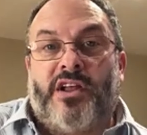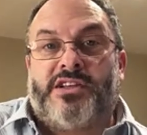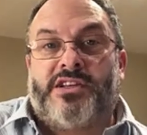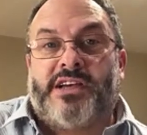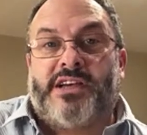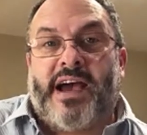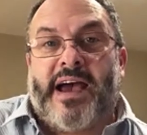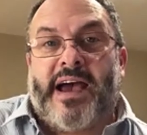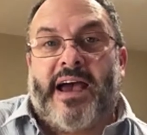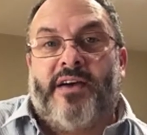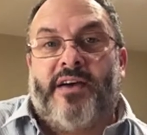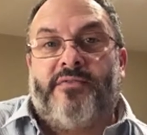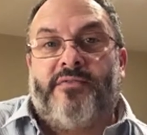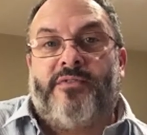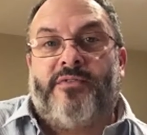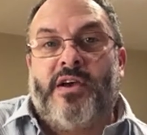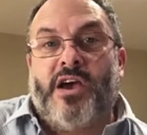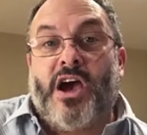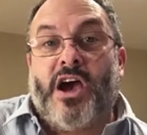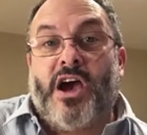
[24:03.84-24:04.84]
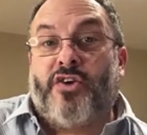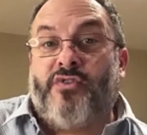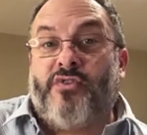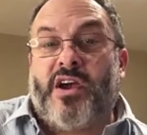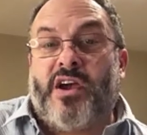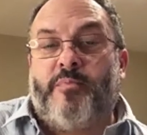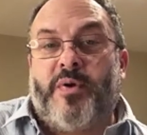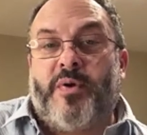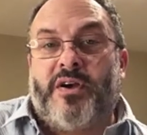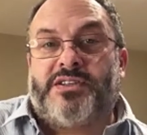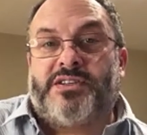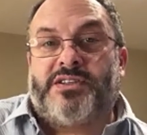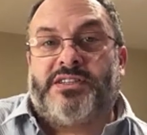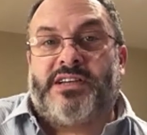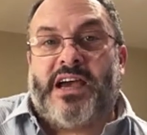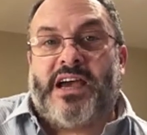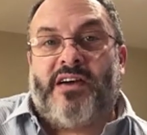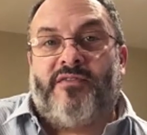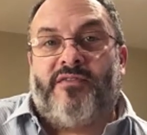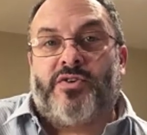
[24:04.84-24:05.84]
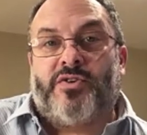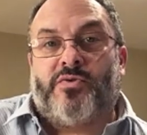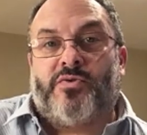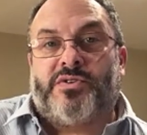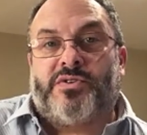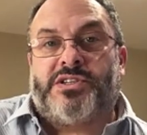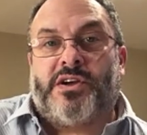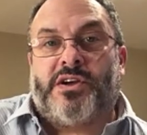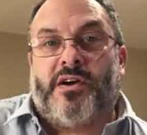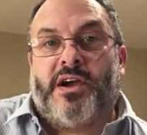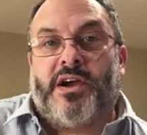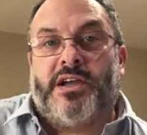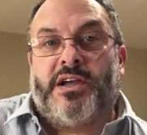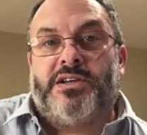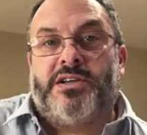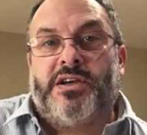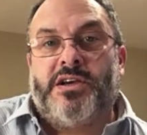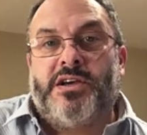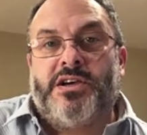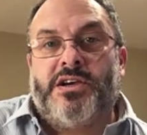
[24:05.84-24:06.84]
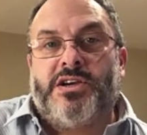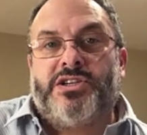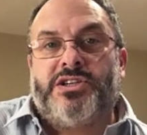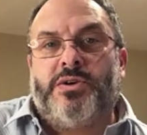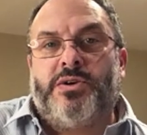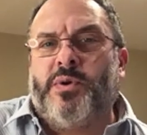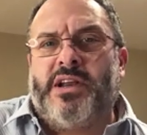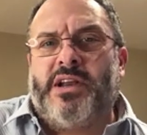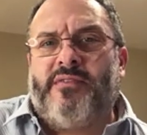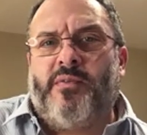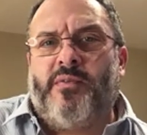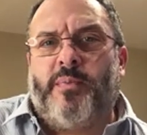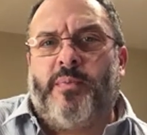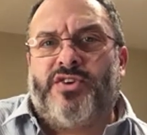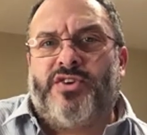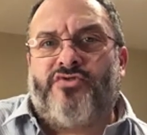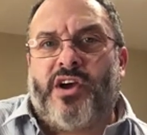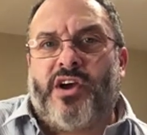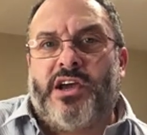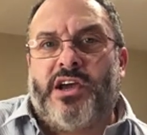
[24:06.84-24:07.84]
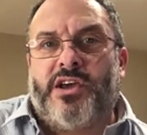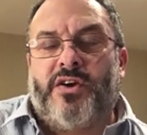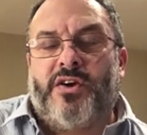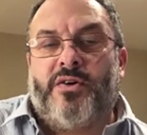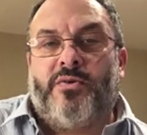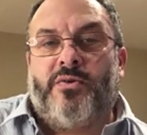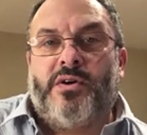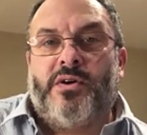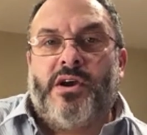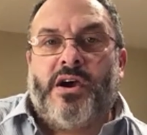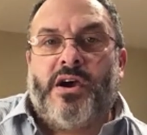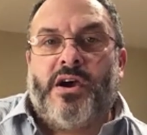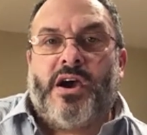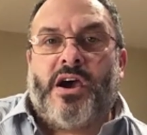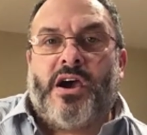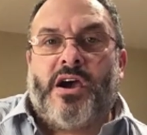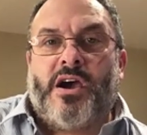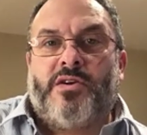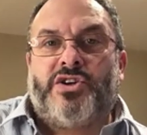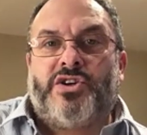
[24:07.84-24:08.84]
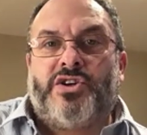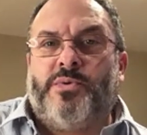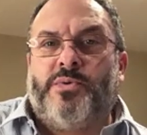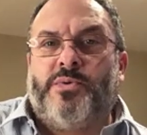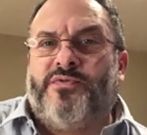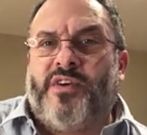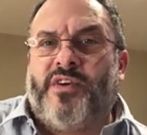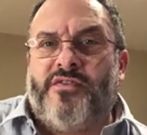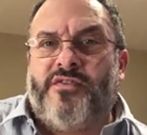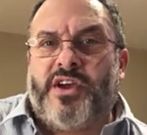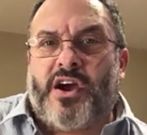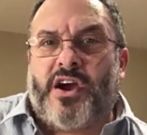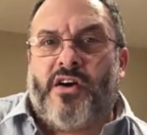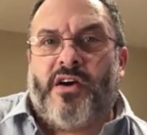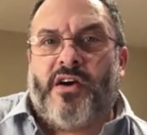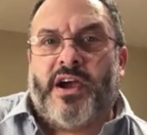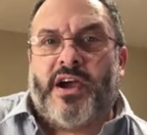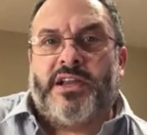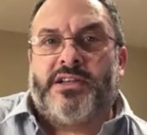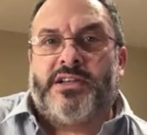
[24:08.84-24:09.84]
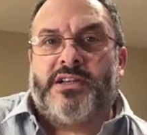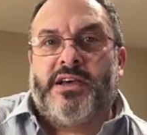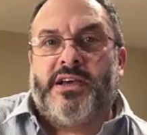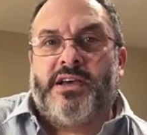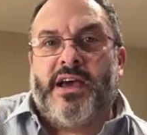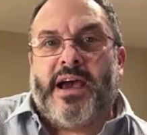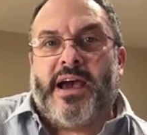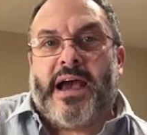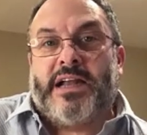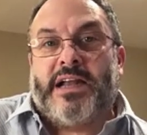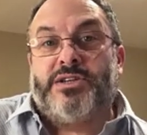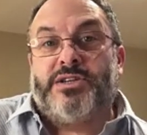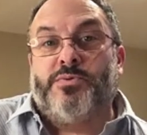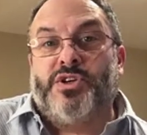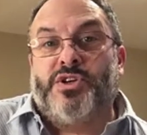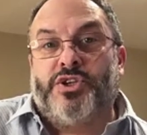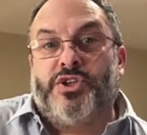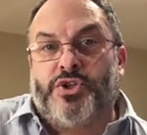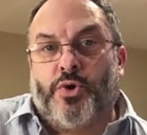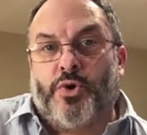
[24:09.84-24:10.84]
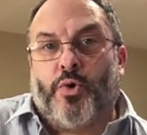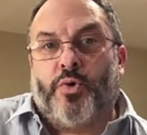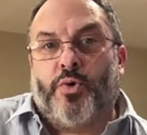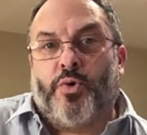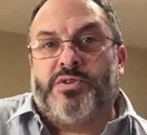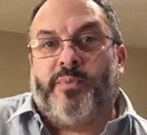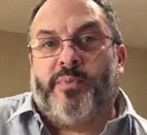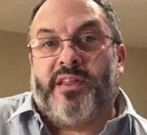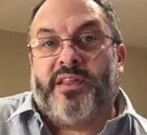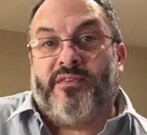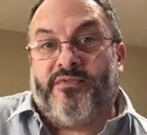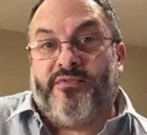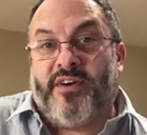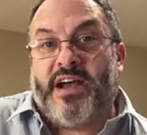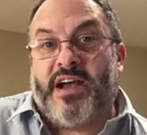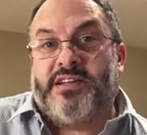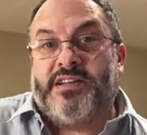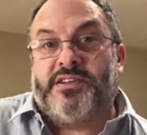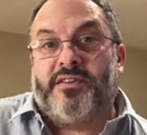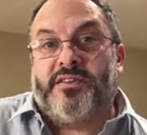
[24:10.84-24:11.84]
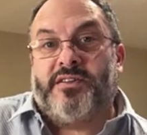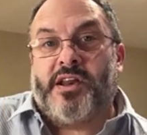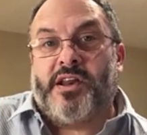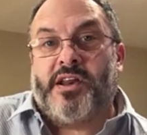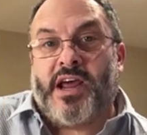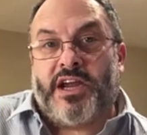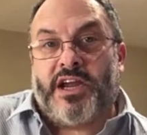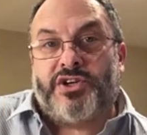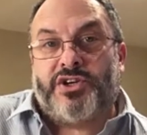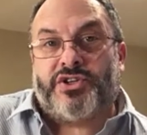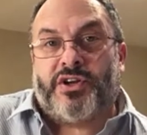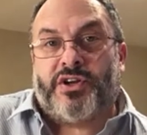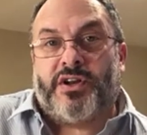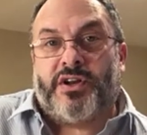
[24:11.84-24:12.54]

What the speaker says: to have, a great person to have on your side. She would never betray you. She was very kind, and she was adored by the fans and the nation.